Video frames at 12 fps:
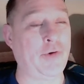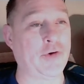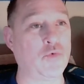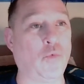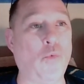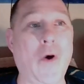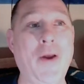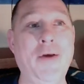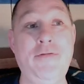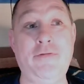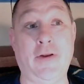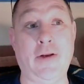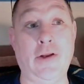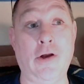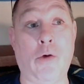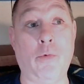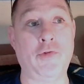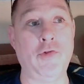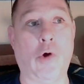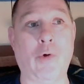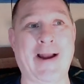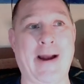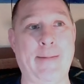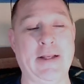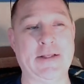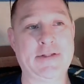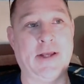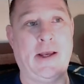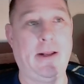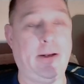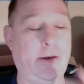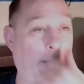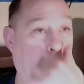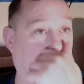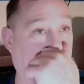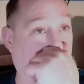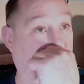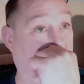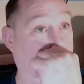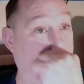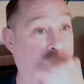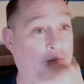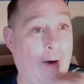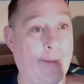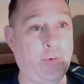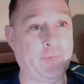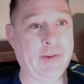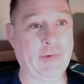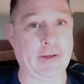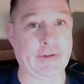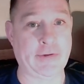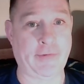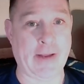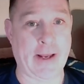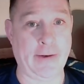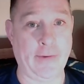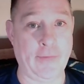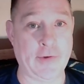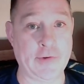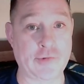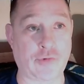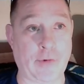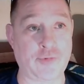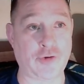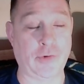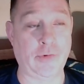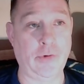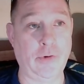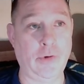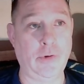There's one video with no comments on it, uh, so I'll put the link to that in the description